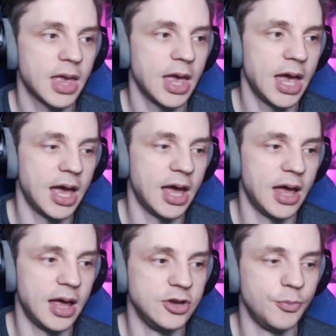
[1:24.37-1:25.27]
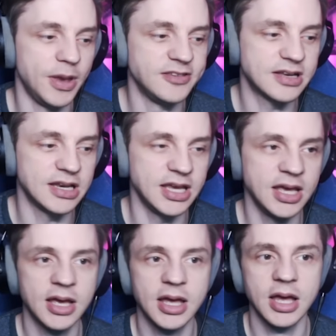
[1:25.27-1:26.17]
And you
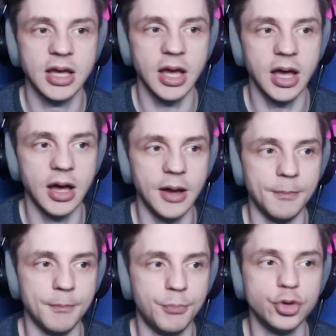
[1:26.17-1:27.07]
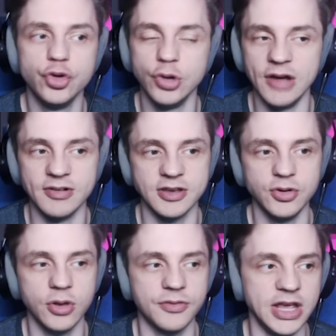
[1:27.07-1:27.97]
basically put 2 levels in
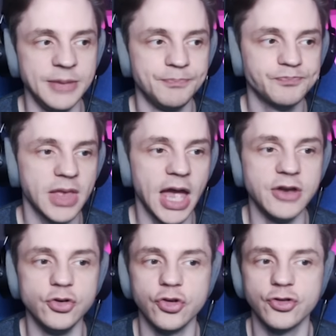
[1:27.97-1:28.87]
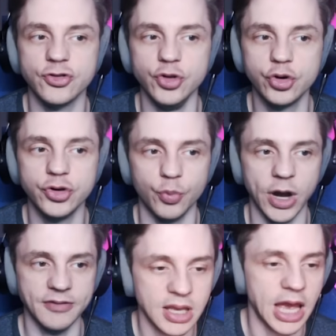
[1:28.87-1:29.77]
your 3 and you just nuke the
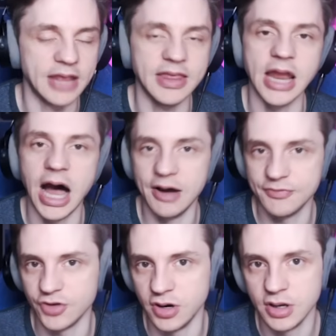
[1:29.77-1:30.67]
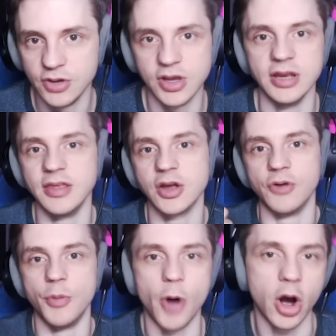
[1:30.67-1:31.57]
wave. And then after, you can either go
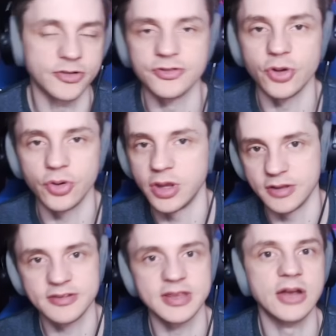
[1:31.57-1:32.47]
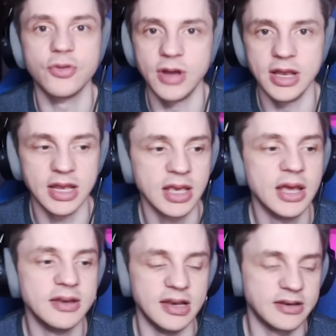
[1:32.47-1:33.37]
for boxes or you can start trading,
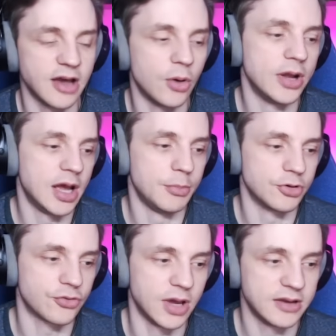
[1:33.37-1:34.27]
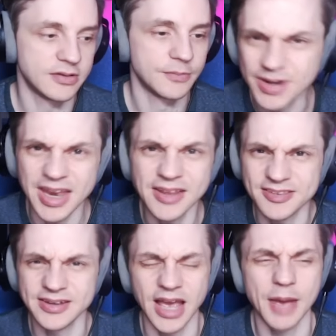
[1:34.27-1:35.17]
dealing tower damage, right? But that's
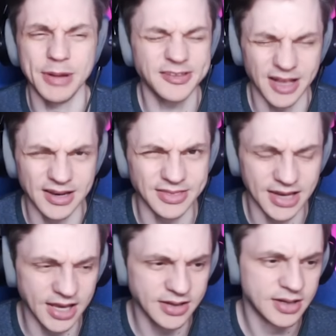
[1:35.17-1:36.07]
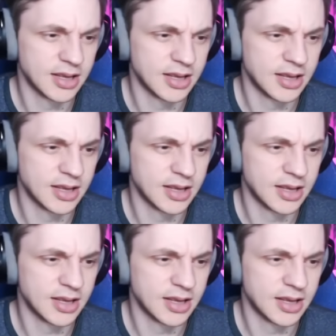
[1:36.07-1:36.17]
the entire playstyle in the lane.